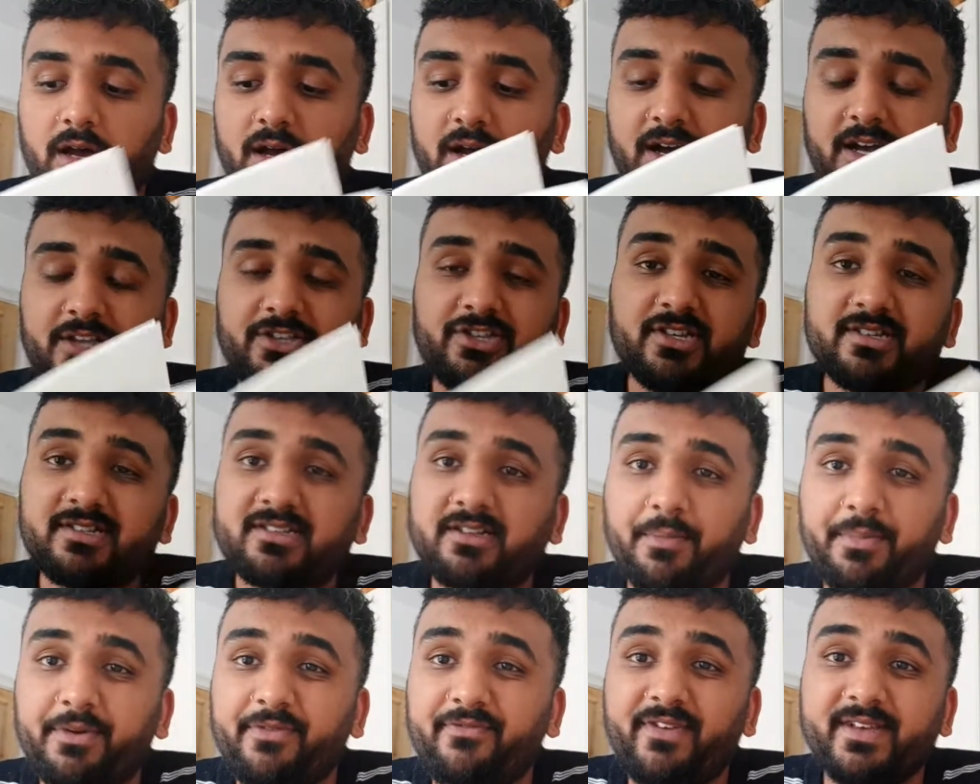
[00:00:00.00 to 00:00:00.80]
I just
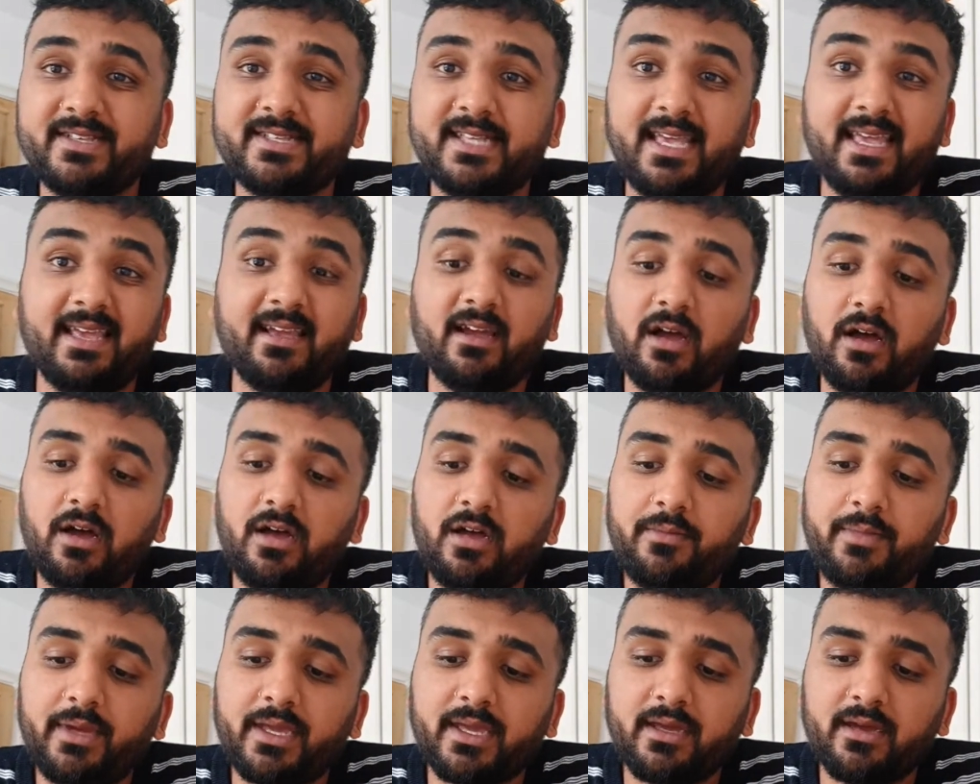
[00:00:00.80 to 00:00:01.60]
stopped visiting
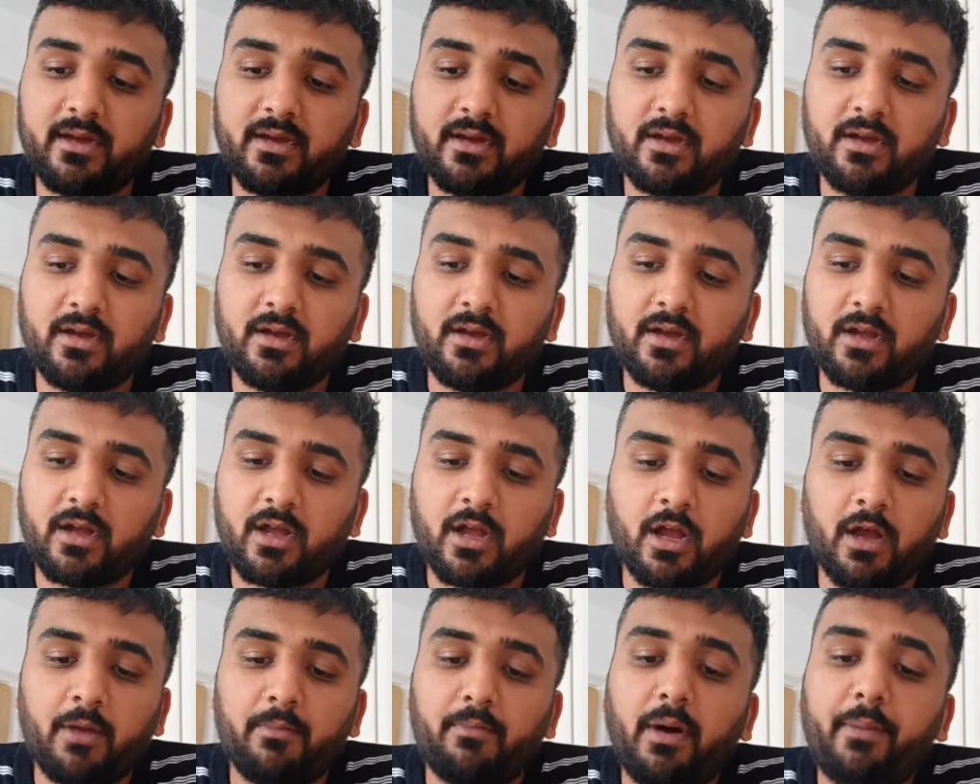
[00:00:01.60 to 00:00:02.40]
Hermie.
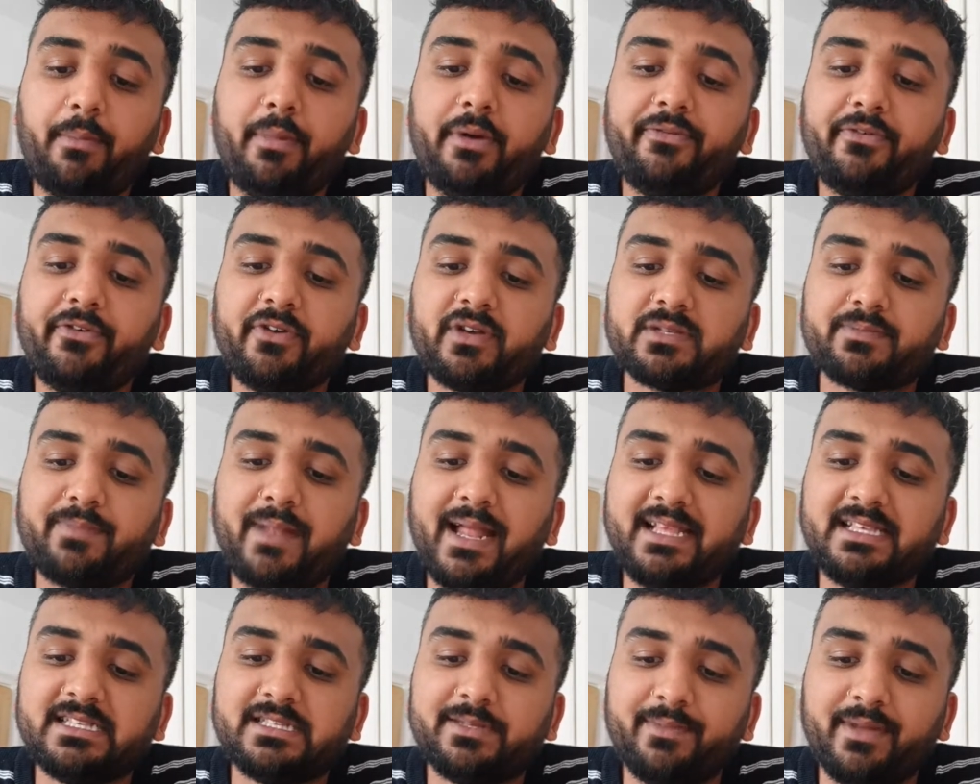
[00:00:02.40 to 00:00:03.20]
My mother
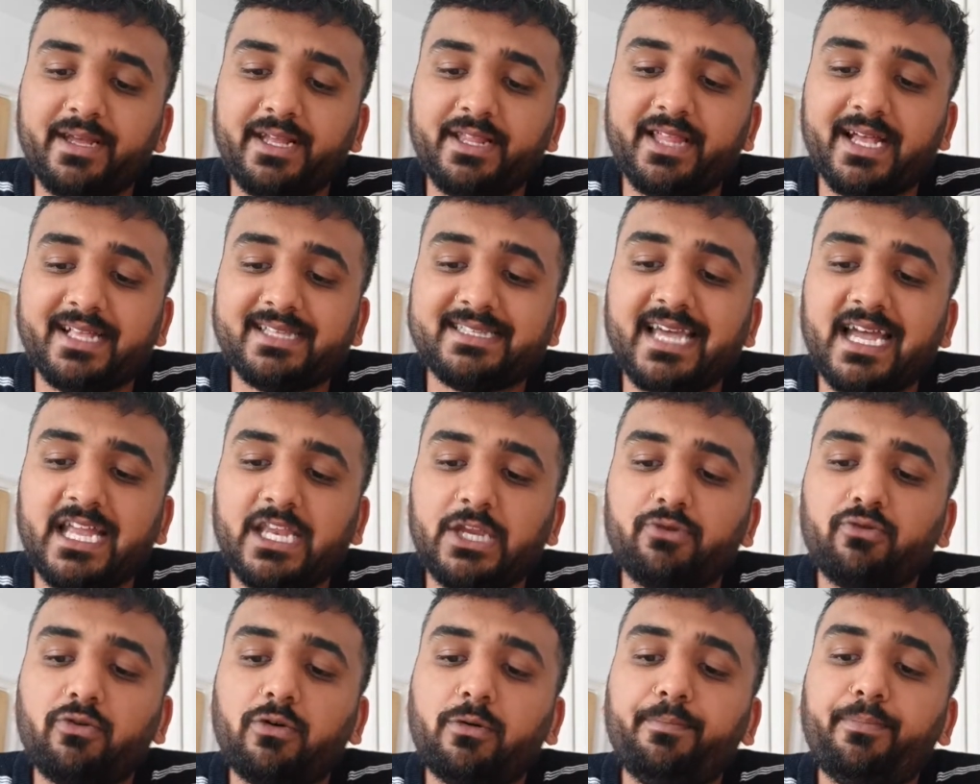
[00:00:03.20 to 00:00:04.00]
explained to me that
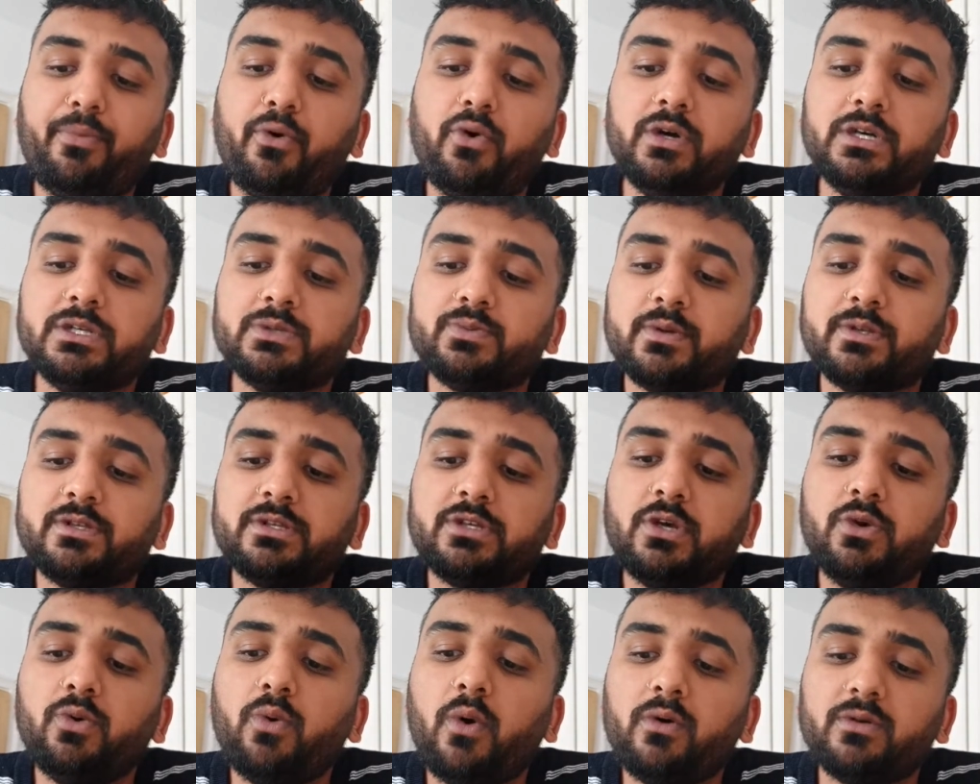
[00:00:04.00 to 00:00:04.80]
10-year-old boys were
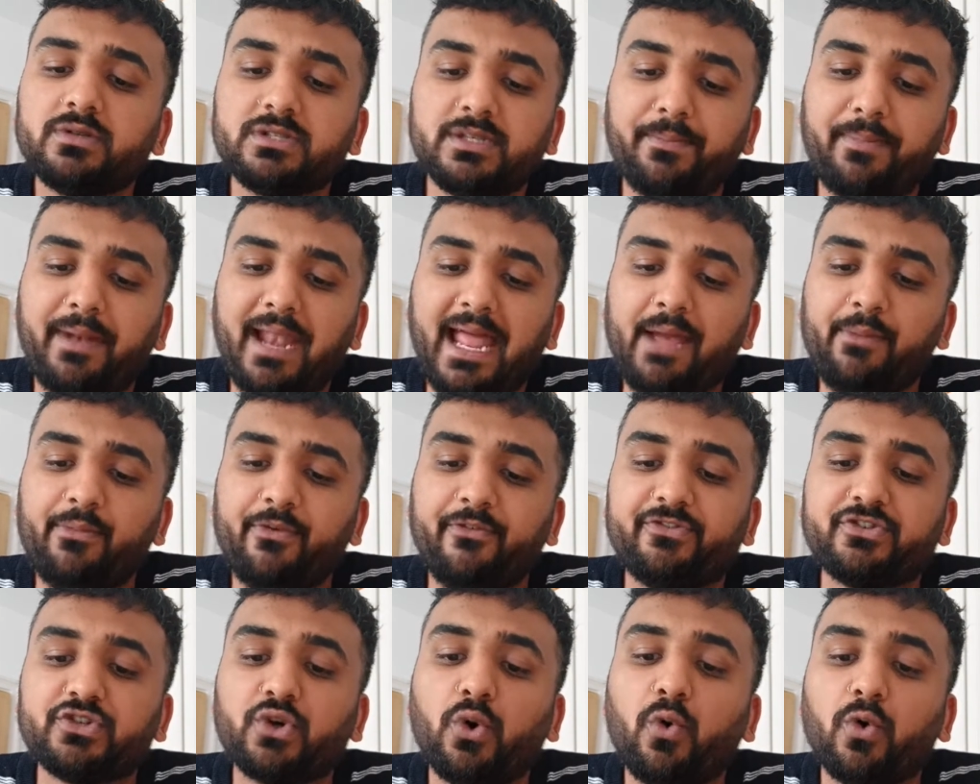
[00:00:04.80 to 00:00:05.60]
too old to play
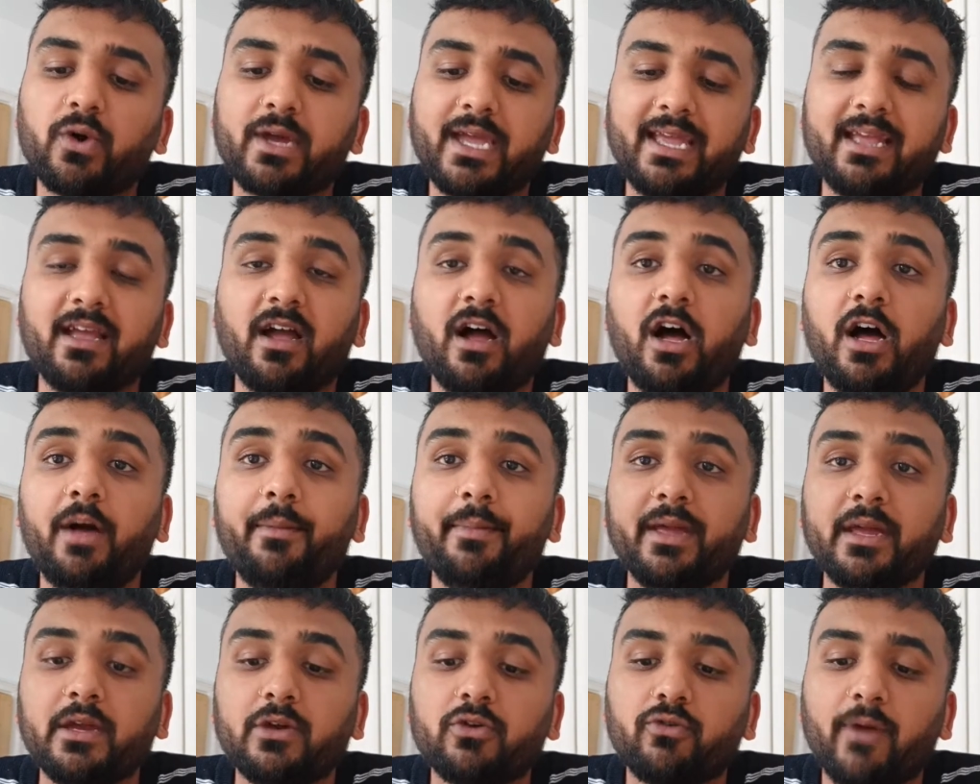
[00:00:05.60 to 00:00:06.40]
with talking
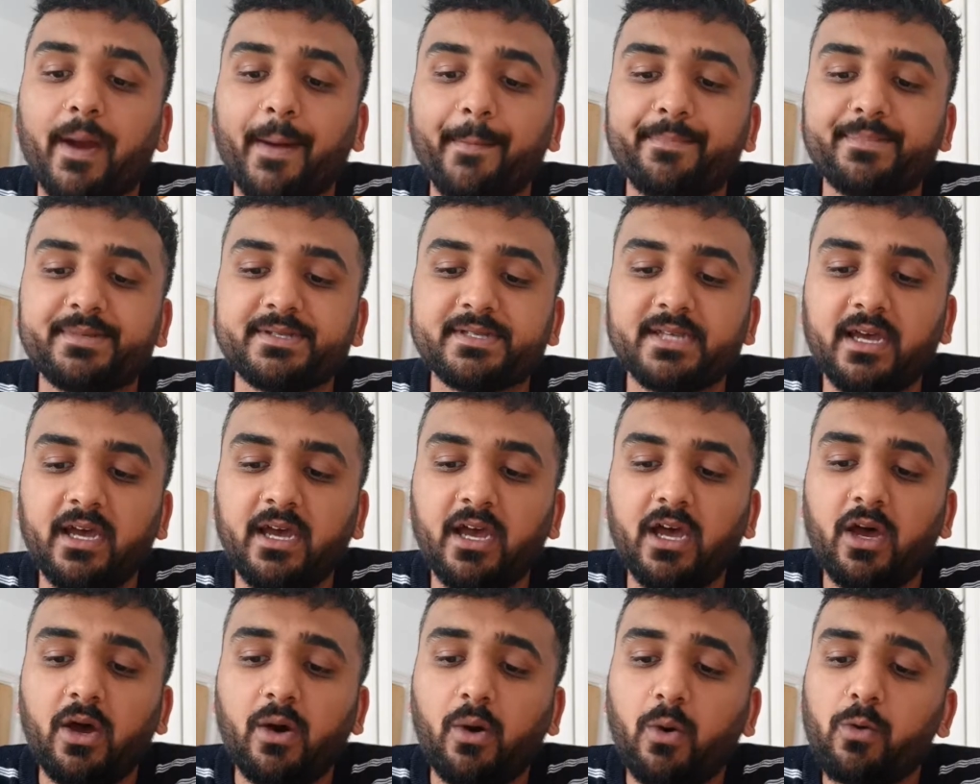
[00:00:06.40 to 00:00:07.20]
hermit crabs
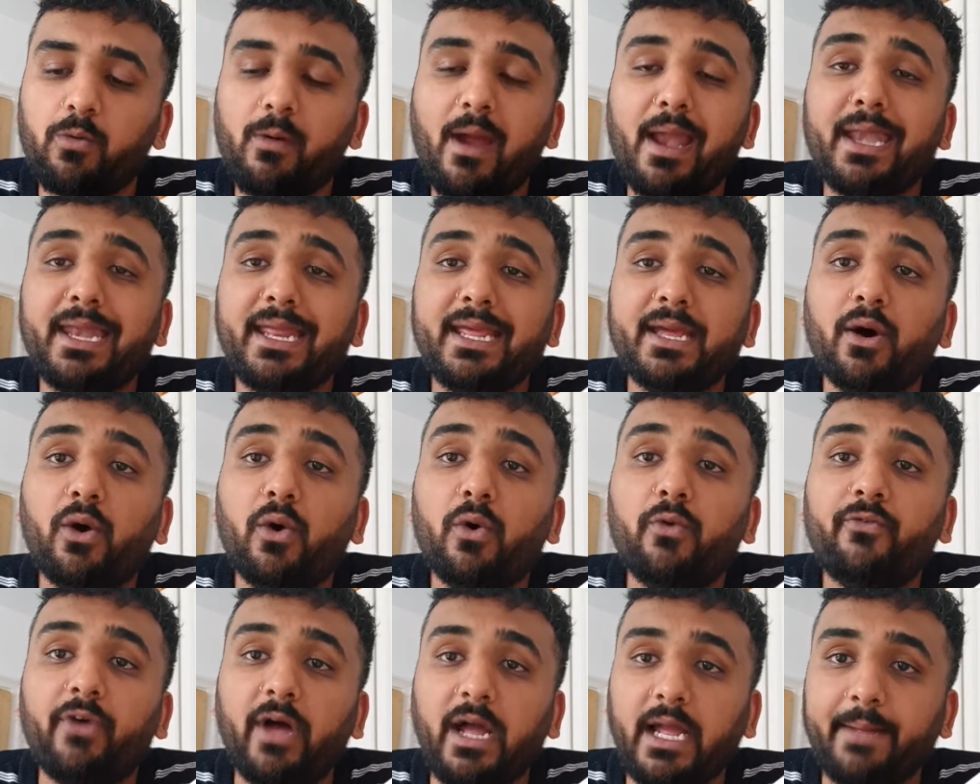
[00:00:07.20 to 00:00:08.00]
or any
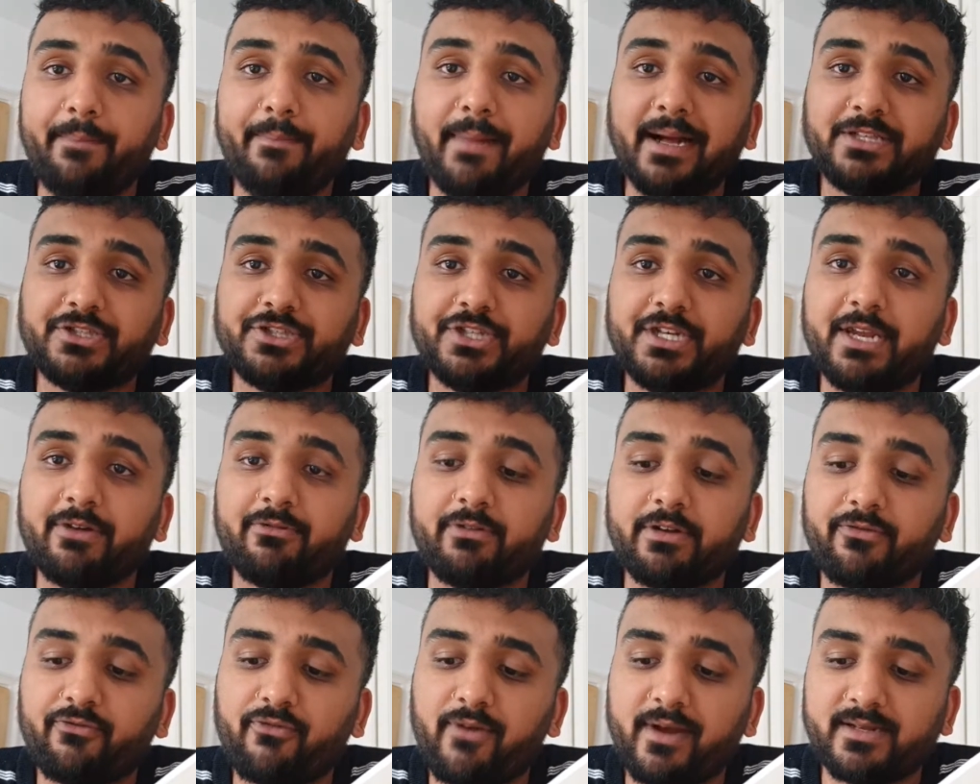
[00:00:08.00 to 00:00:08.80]
other
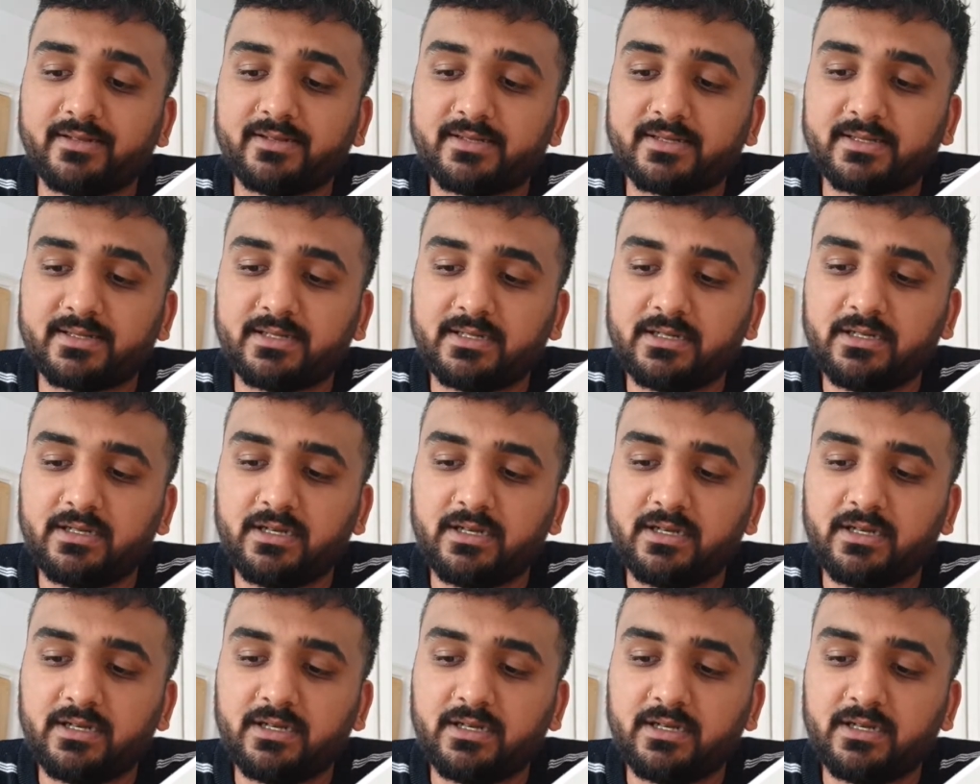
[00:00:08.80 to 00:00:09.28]
imaginary friends.